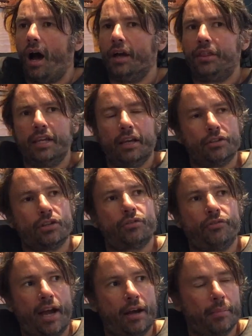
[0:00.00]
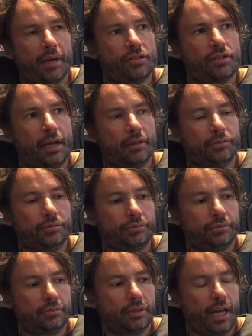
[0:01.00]
I think I just found myself
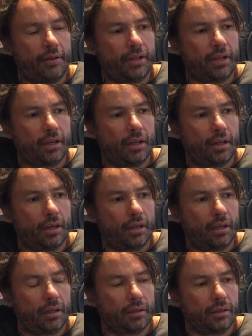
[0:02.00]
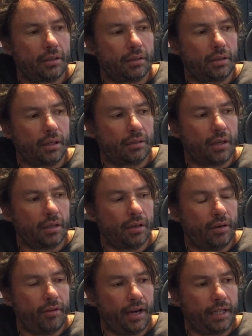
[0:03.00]
having a
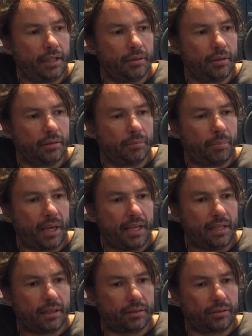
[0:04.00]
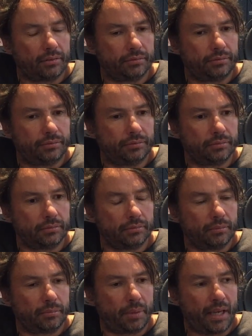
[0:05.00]
really peak sort of
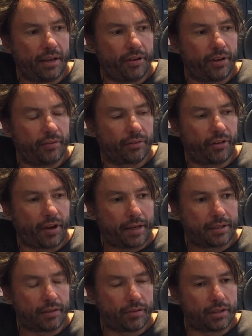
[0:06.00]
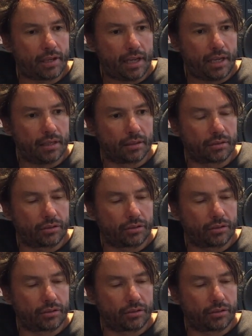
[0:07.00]
period of creativity.